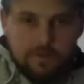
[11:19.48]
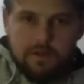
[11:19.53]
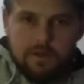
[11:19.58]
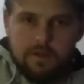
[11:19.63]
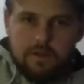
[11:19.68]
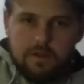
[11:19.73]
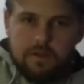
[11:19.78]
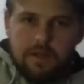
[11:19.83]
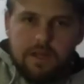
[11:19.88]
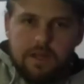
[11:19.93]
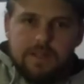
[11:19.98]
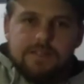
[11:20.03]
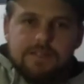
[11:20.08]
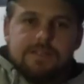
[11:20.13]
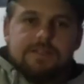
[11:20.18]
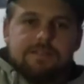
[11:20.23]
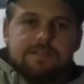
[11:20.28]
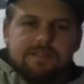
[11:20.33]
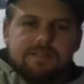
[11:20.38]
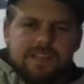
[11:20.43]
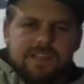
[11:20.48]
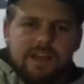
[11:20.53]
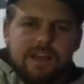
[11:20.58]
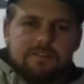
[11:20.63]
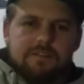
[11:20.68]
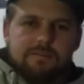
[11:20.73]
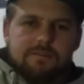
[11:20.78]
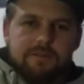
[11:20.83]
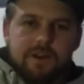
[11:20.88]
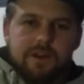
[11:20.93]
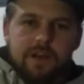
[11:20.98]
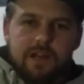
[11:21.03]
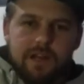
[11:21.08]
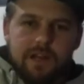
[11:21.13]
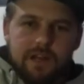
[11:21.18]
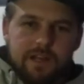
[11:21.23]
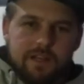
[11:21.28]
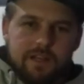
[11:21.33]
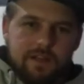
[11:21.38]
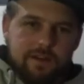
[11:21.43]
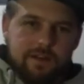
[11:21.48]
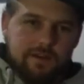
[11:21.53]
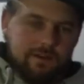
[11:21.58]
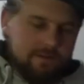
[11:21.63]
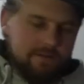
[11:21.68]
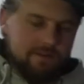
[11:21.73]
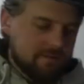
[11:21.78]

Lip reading: That it still sounds very clear.